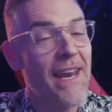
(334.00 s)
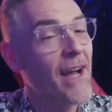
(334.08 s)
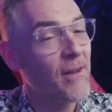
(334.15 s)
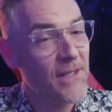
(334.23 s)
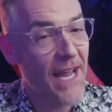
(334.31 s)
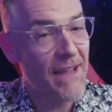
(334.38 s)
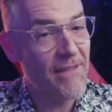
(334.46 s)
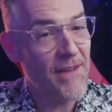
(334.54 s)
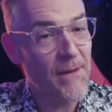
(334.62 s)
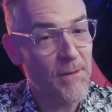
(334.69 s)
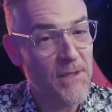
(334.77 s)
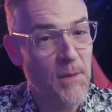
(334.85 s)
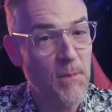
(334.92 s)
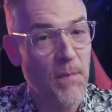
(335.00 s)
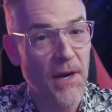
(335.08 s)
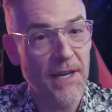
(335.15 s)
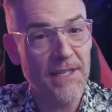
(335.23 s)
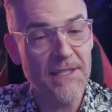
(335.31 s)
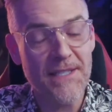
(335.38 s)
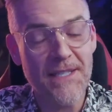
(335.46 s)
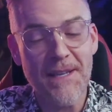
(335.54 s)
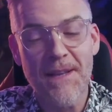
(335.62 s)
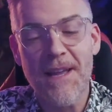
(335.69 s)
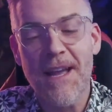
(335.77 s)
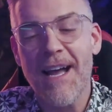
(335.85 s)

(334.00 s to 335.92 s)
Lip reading: Helldiving with some bugs.